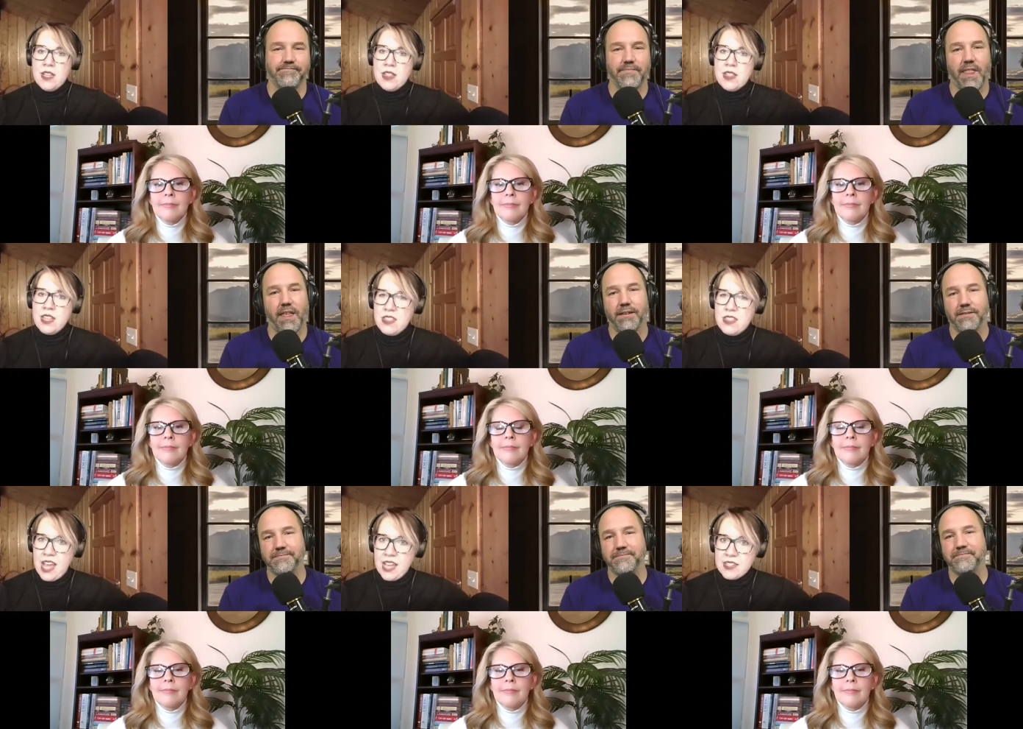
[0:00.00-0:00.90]
Speaker 1: Think
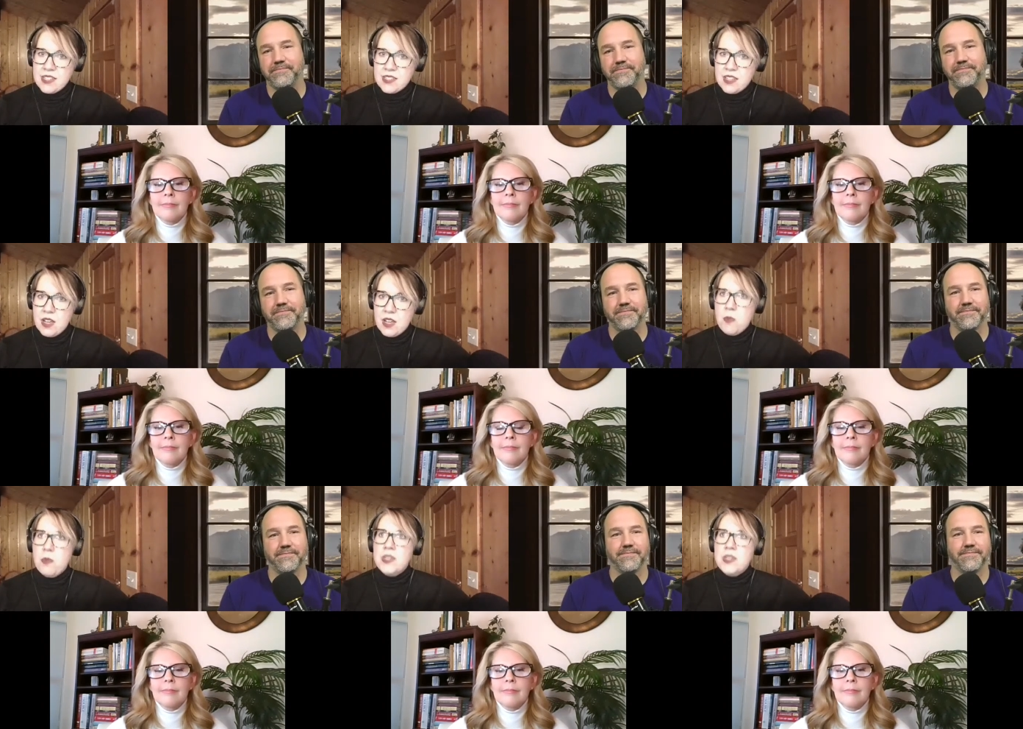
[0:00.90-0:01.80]
that,
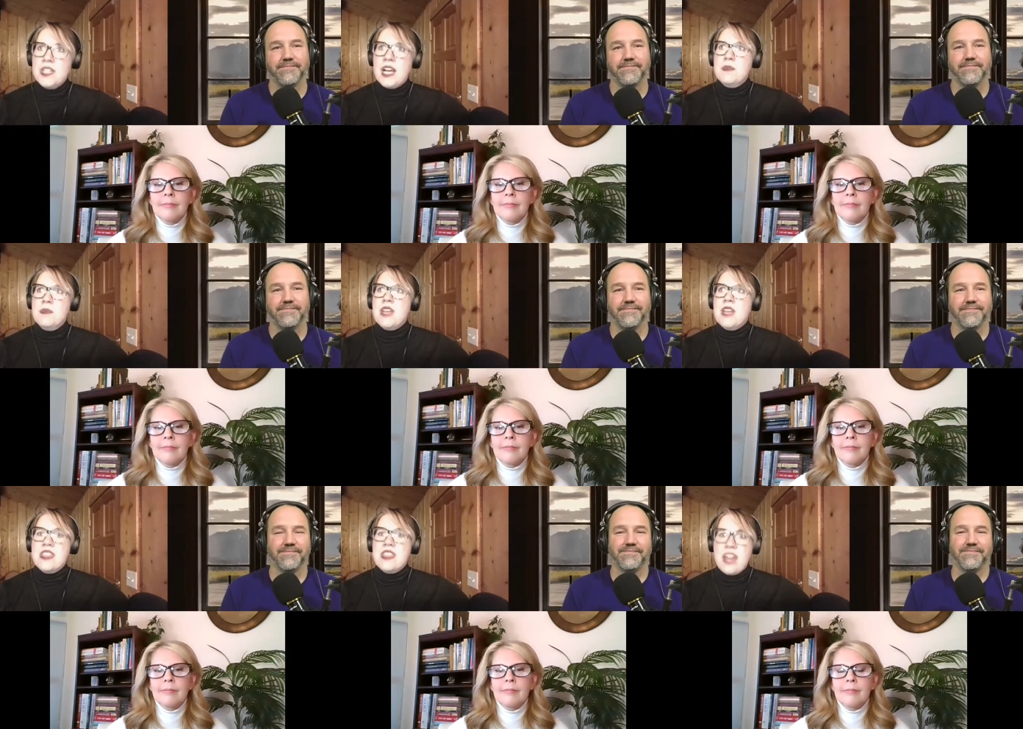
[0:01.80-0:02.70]
but times
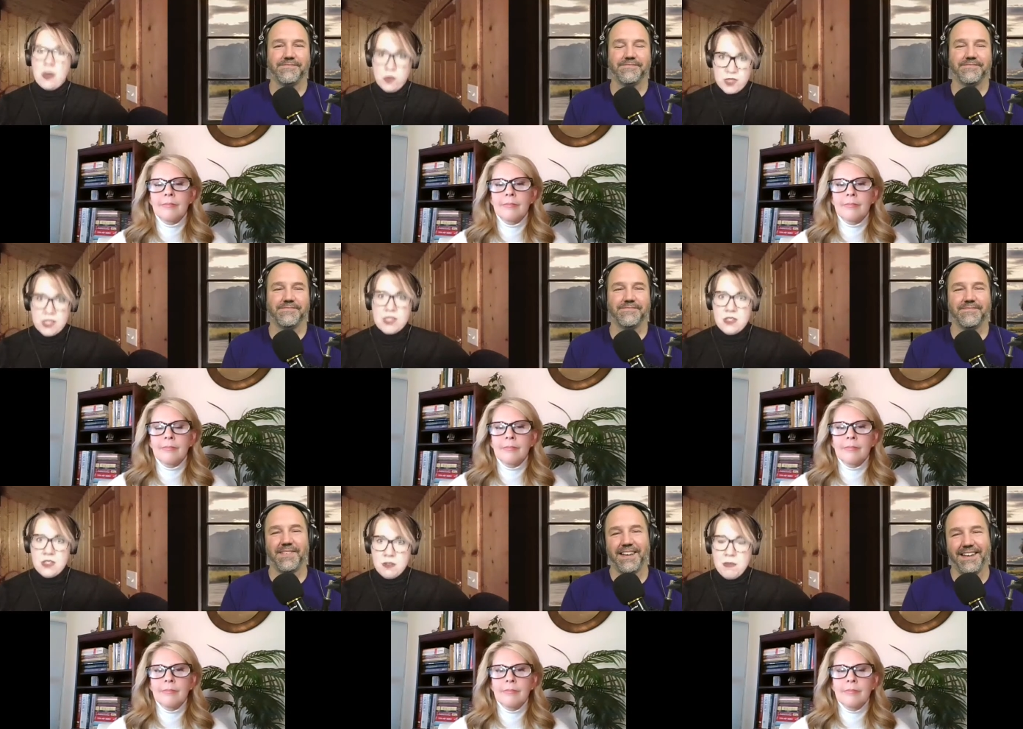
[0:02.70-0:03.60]
1,000.
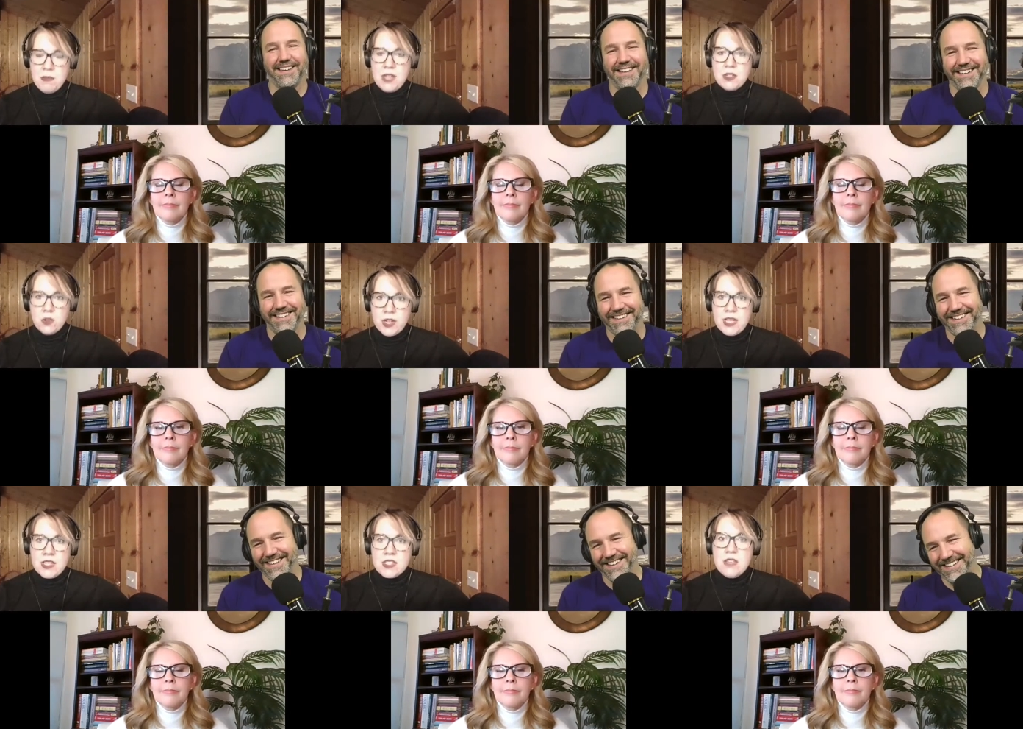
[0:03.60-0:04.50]
Mandalorian
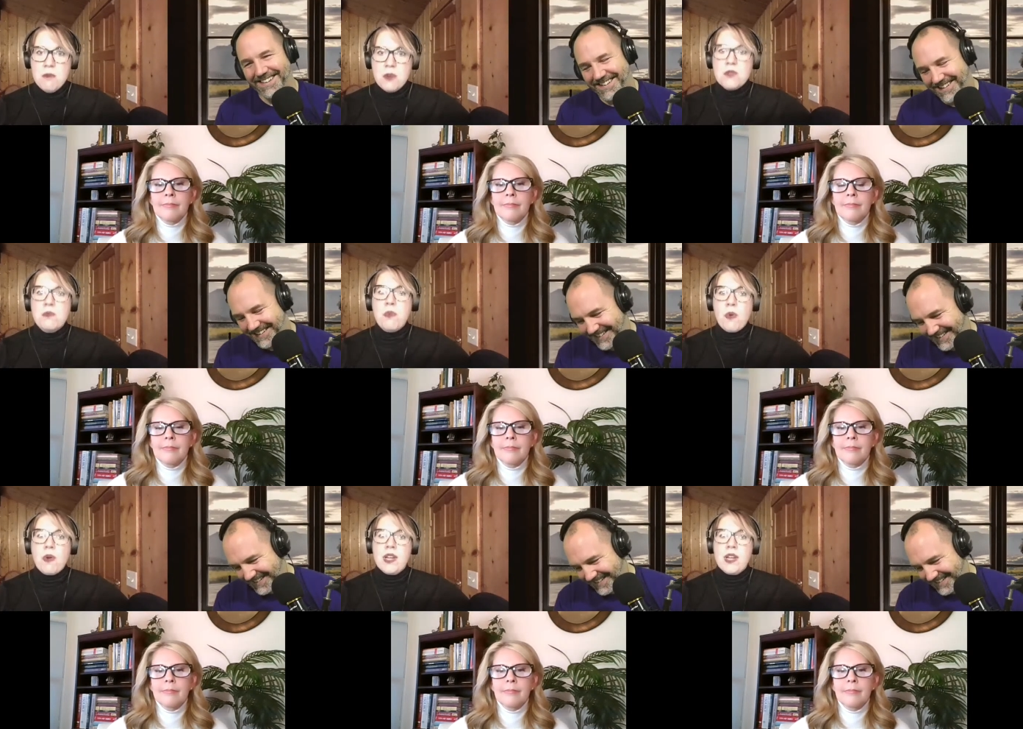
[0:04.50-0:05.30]
is the most boring